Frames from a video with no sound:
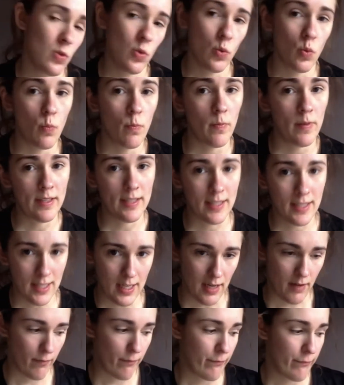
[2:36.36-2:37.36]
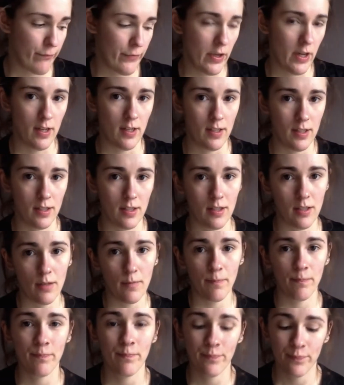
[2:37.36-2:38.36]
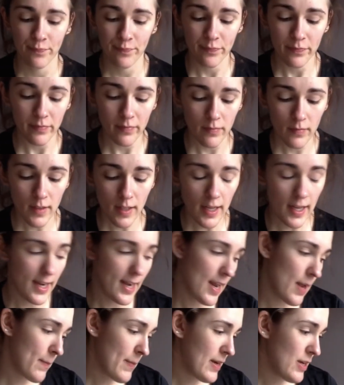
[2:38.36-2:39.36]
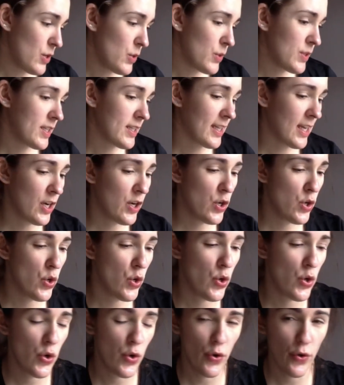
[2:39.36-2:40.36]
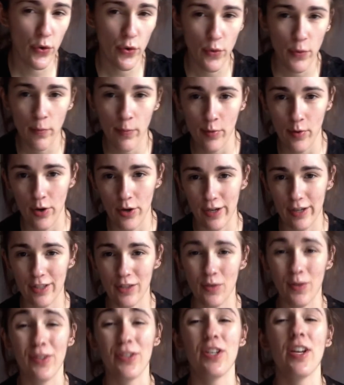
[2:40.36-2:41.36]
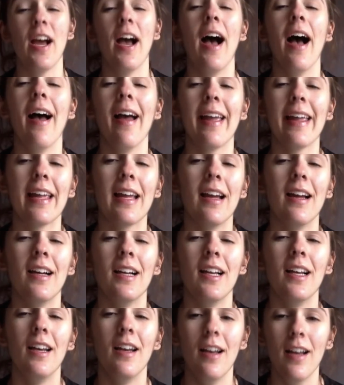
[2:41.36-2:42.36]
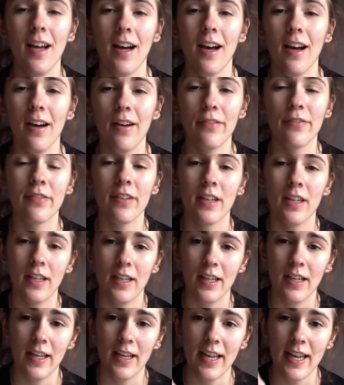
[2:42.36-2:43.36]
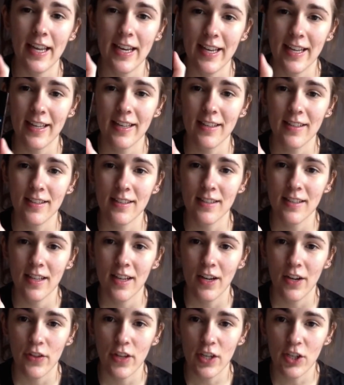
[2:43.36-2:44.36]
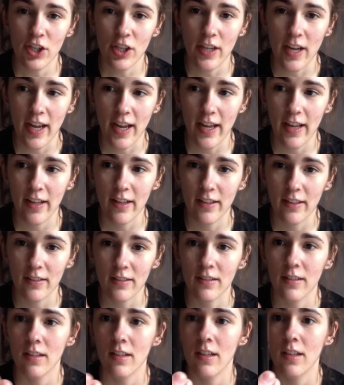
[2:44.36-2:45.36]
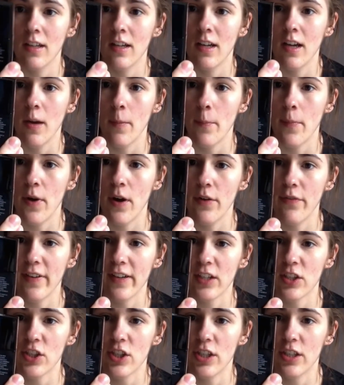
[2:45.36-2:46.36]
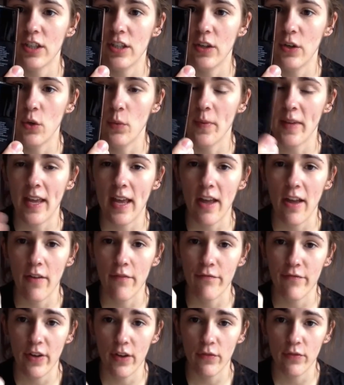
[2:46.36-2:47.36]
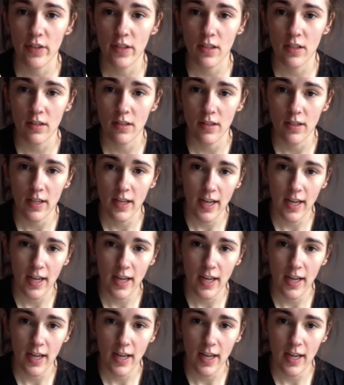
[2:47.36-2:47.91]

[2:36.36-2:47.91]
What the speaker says: Do my skin first. And I've been using a new product which I love. It is the Chanel Perfection Lumiere Velvet.